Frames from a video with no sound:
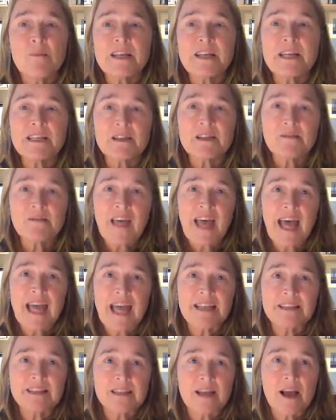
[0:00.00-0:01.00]
because of
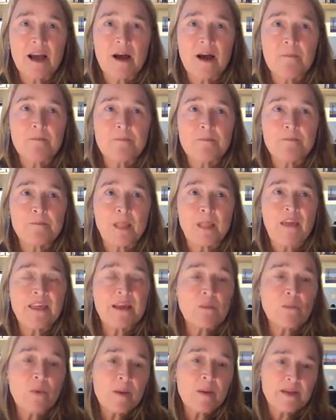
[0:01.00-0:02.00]
that, I
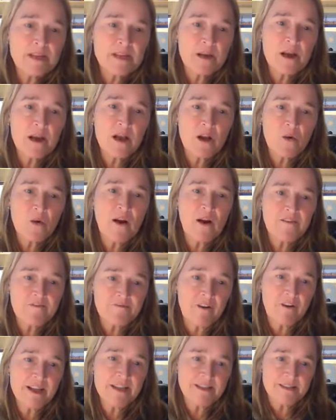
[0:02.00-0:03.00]
think women are quite
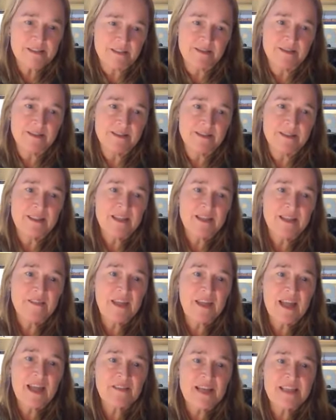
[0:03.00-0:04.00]
frightened.
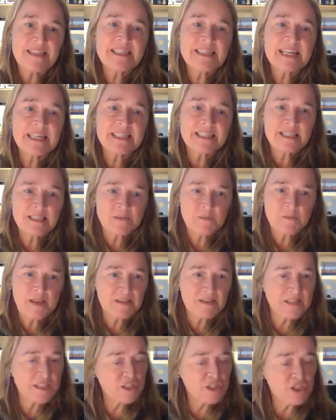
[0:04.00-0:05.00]
They see it as
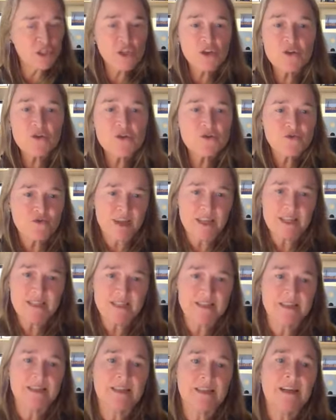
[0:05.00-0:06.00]
being this huge
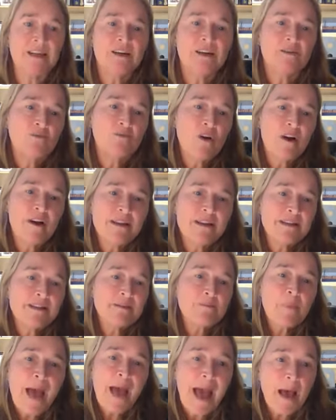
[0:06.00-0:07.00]
risk,
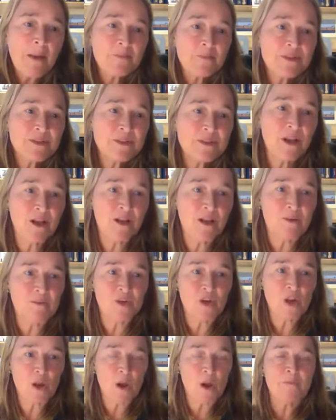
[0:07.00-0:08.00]
wherein perhaps
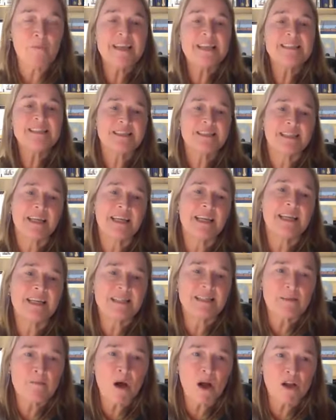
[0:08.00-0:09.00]
obesity
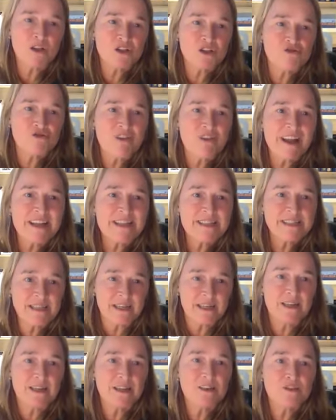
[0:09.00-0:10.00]
is a much
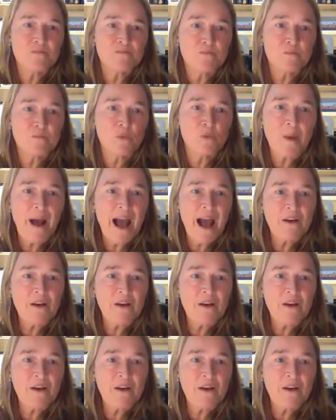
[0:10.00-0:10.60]
greater, more